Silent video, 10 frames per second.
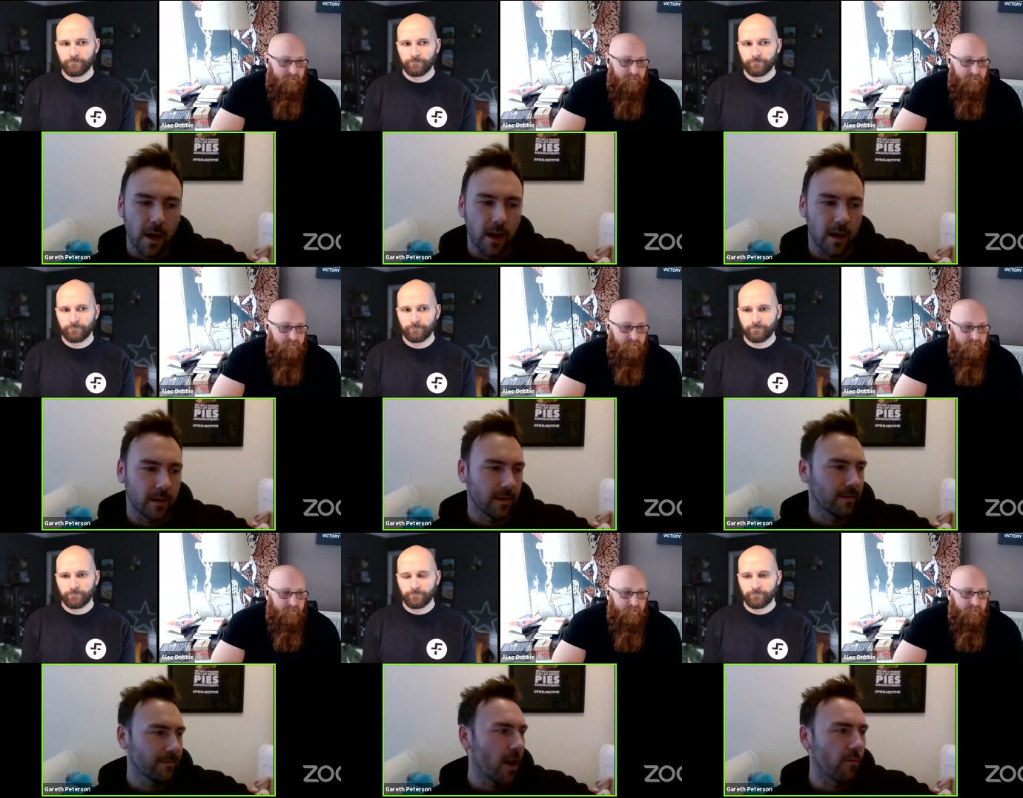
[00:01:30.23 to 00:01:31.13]
Speaker 1: uh,
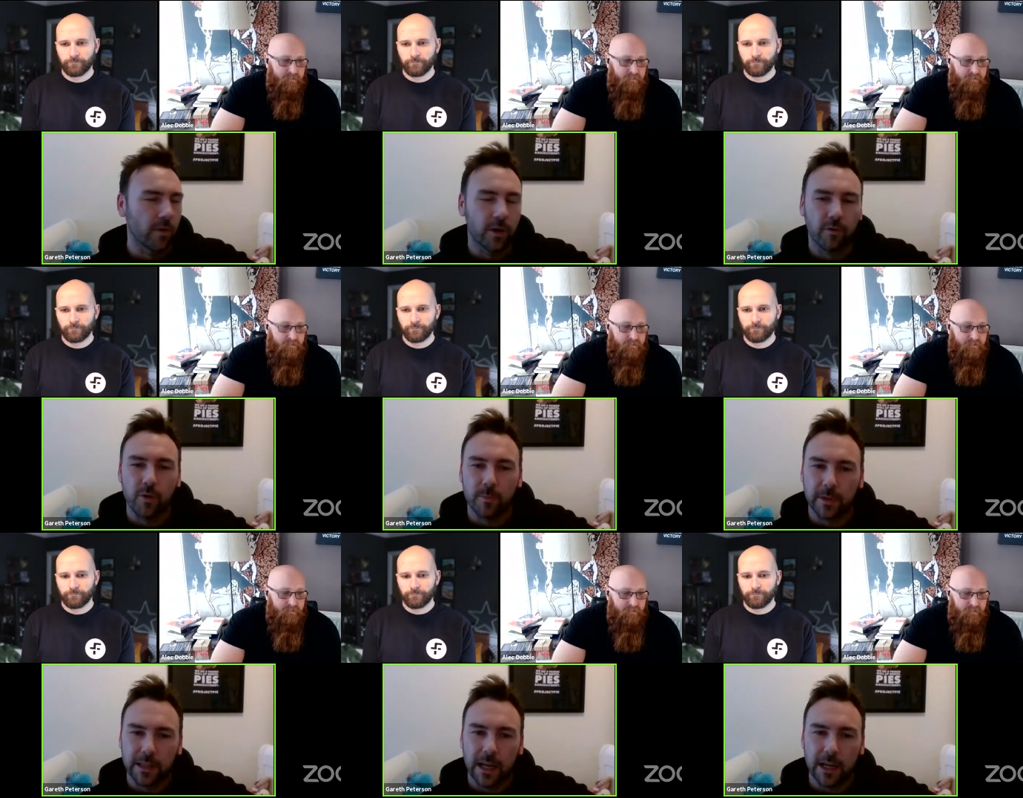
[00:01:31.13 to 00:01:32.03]
a
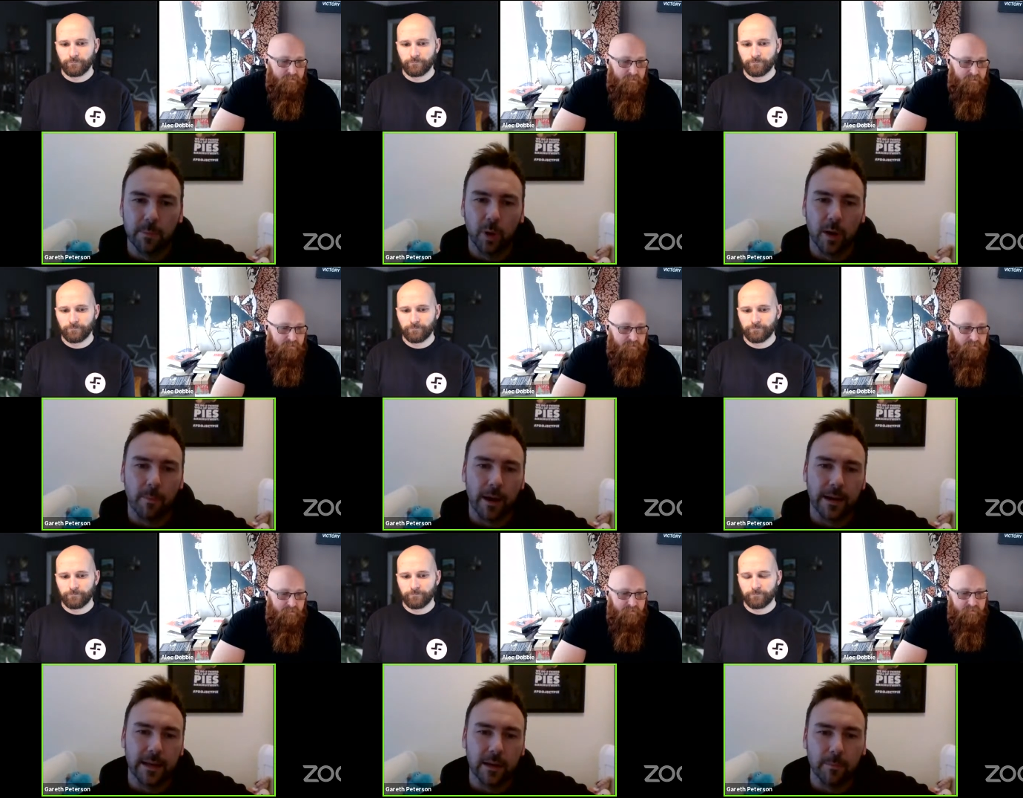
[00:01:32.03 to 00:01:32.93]
recruitment slash employer
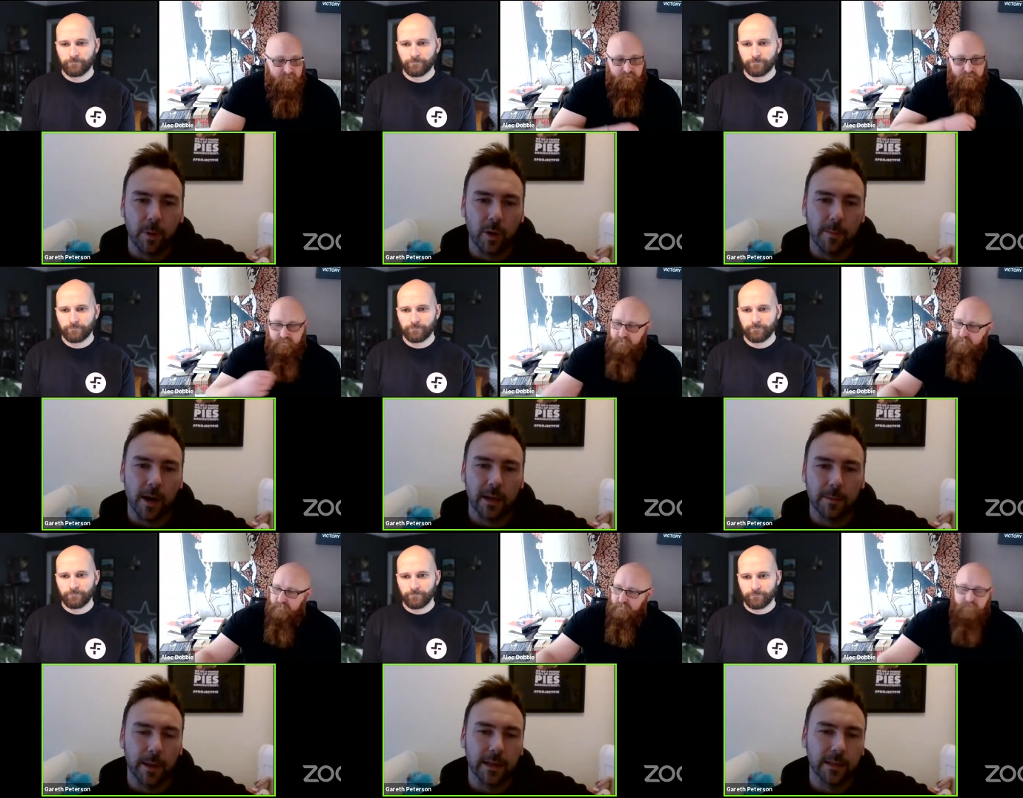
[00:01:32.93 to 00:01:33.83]
branding, employer
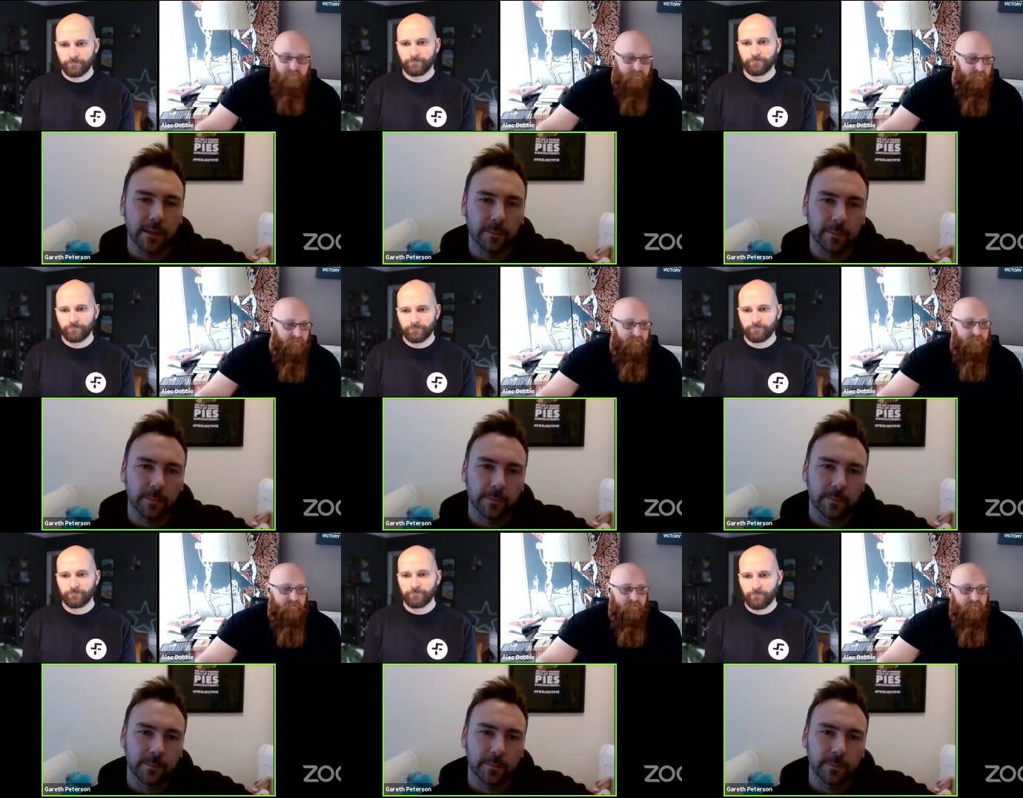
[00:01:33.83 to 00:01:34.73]
marketplace.
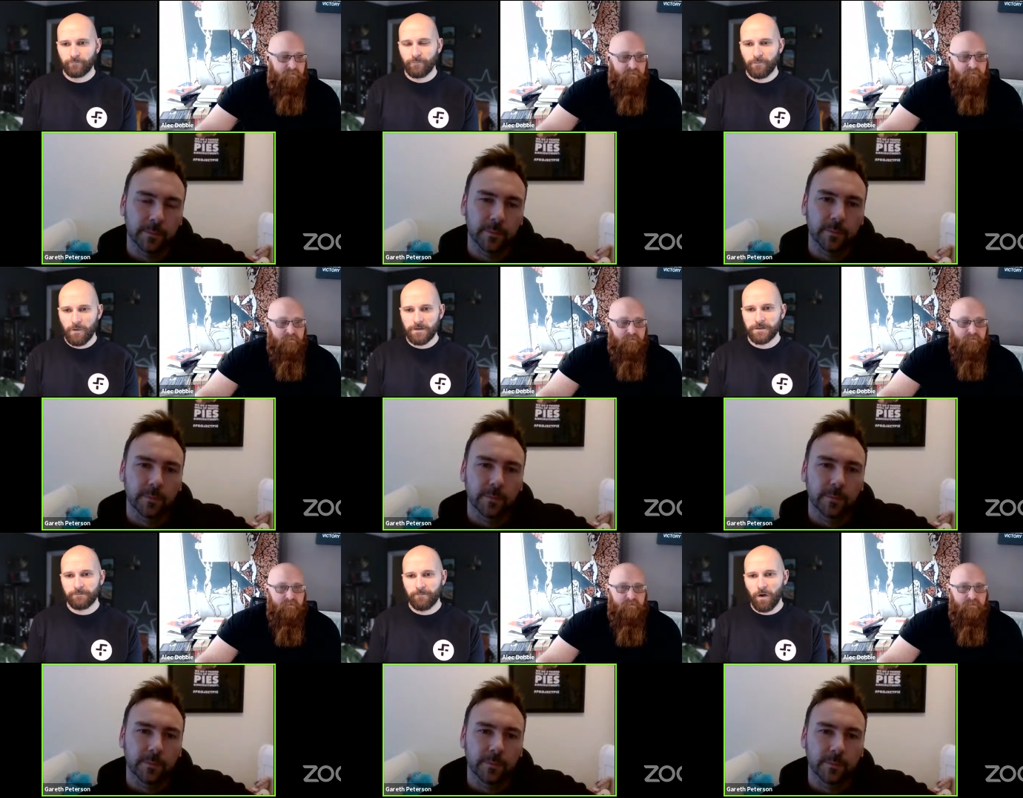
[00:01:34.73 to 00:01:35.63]

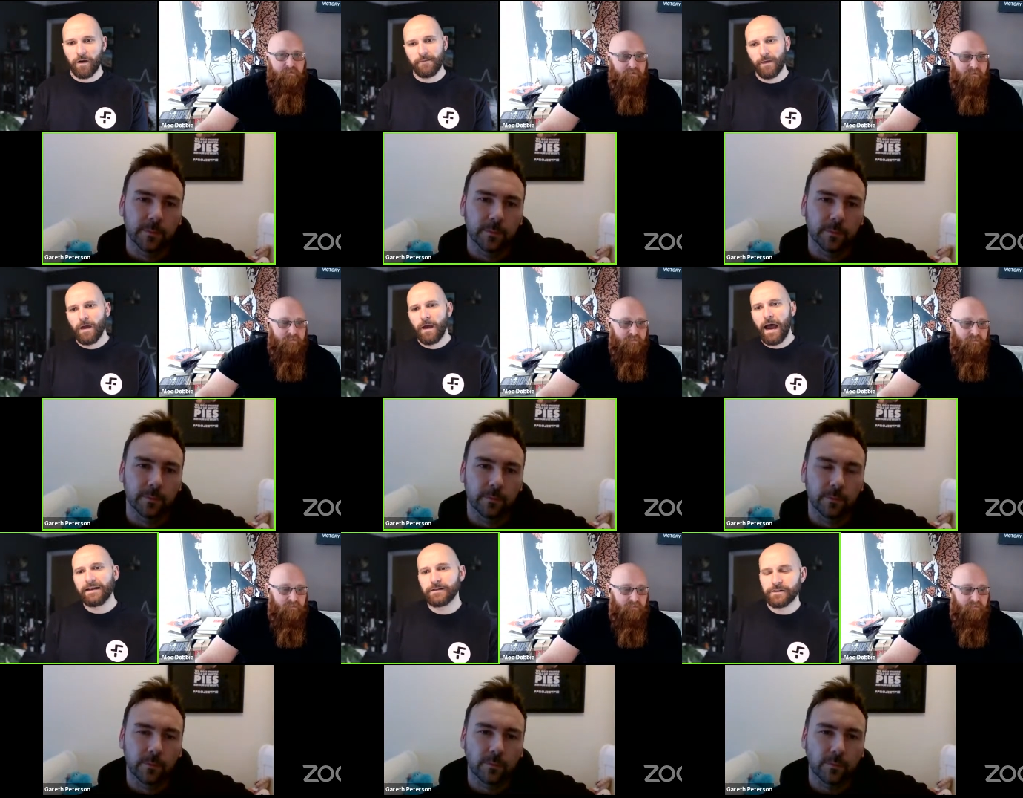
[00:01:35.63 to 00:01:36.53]
Speaker 2: Nice. Okay.
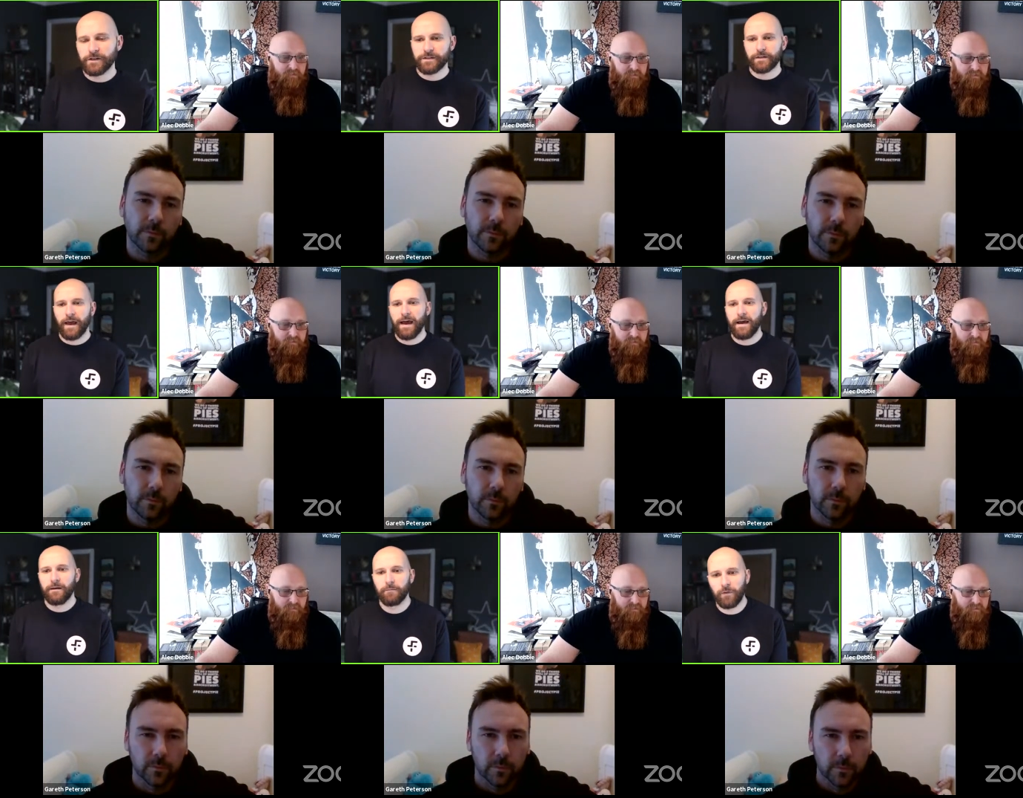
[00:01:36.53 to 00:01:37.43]
And just
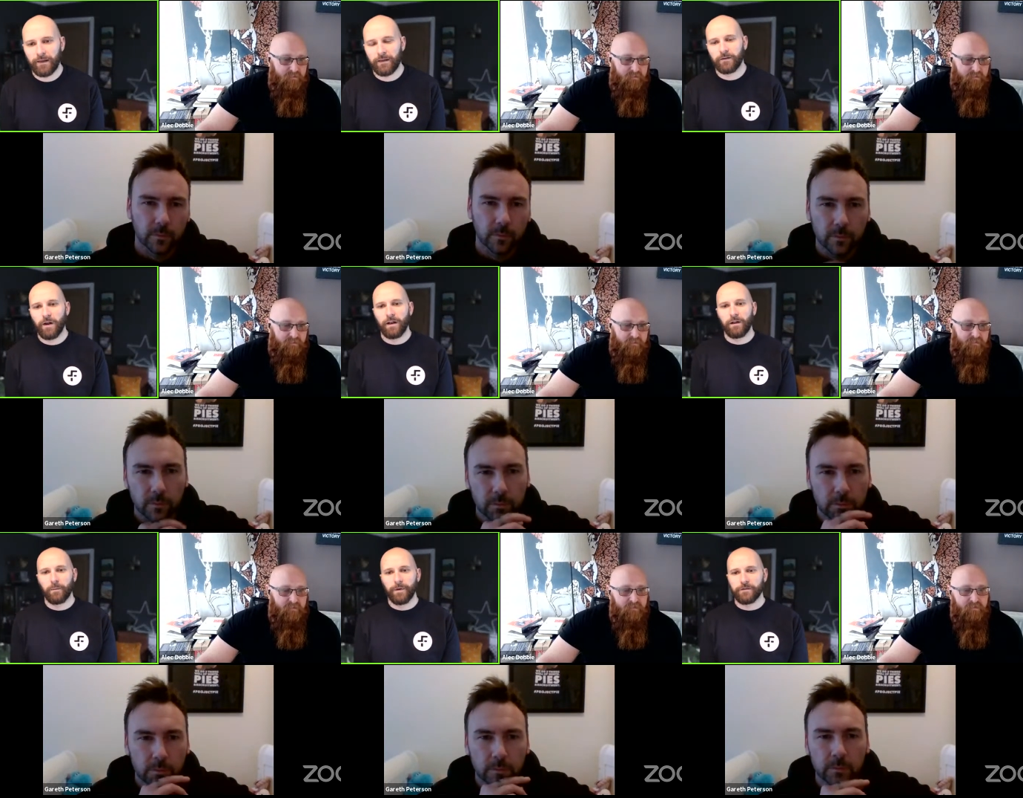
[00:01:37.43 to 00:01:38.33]
uh, like going a
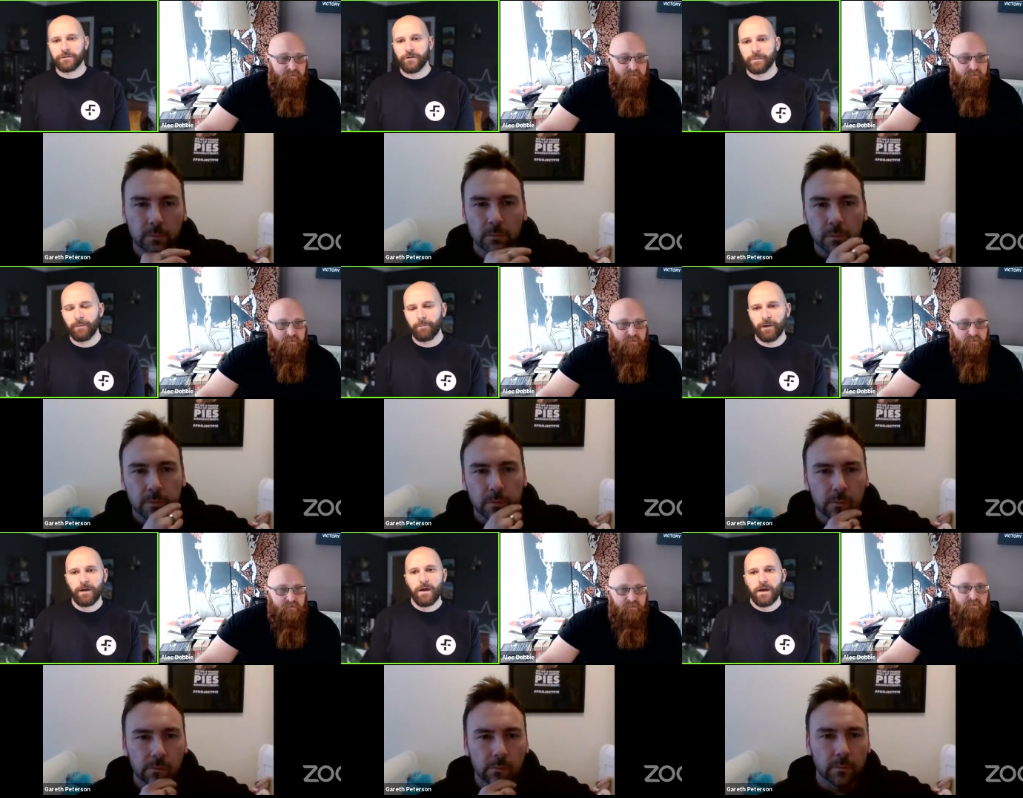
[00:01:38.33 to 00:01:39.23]
little bit off script here,
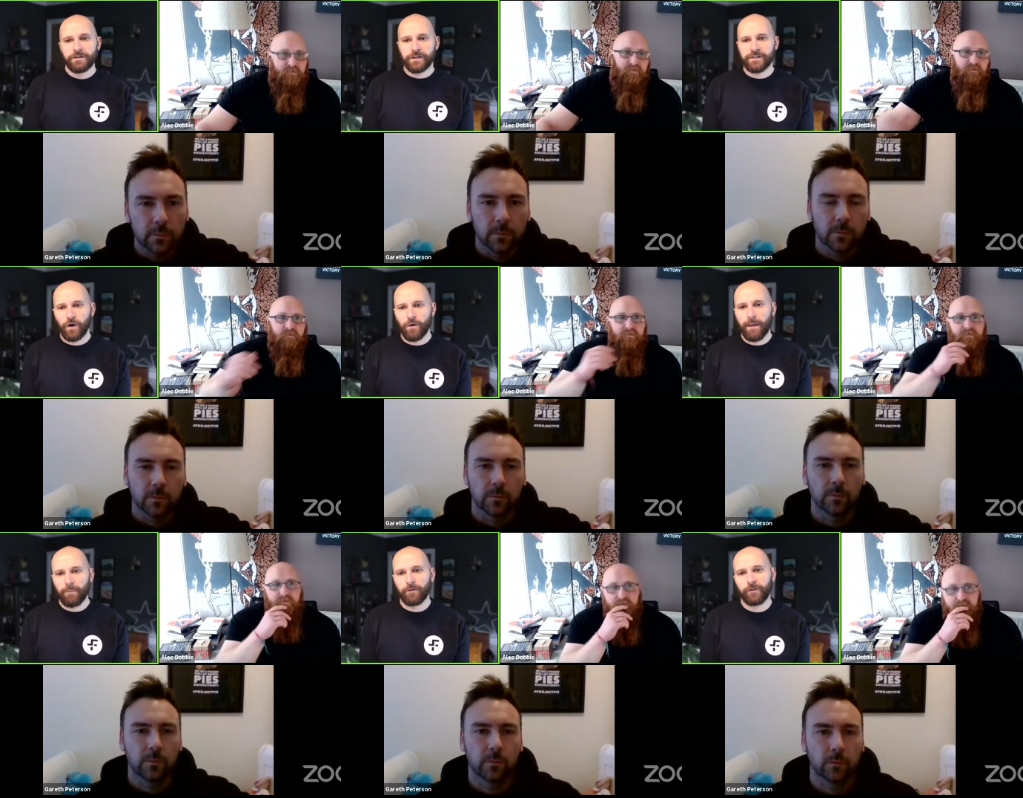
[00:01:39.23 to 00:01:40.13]
but just so
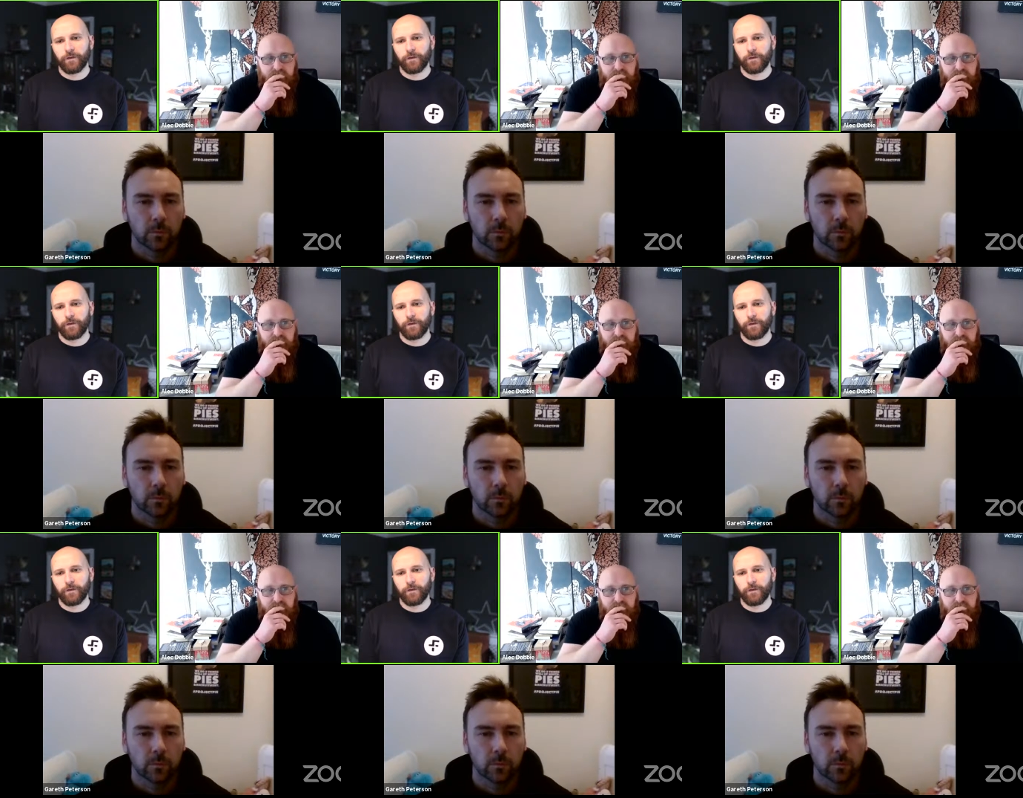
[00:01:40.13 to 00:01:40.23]
people are